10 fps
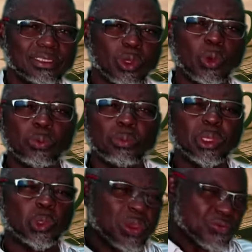God will
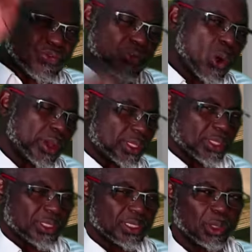make you a
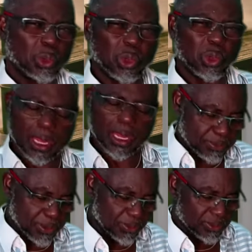voice. He will
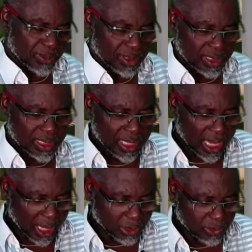help you.
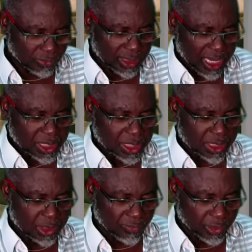Out of the
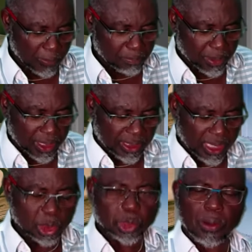ashes of your pain
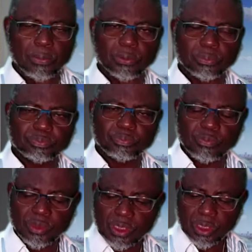and trouble
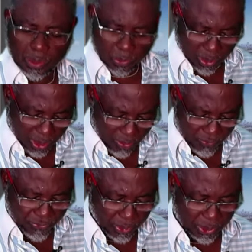will come
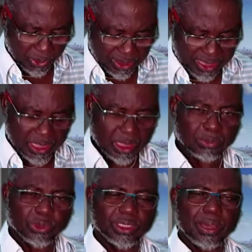forth your
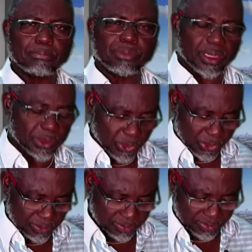testimony and
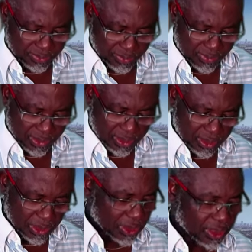breakthrough
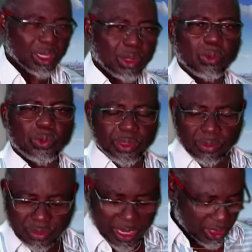to the glory
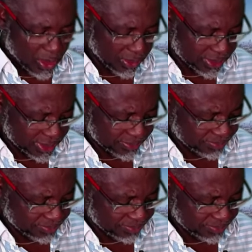of our God.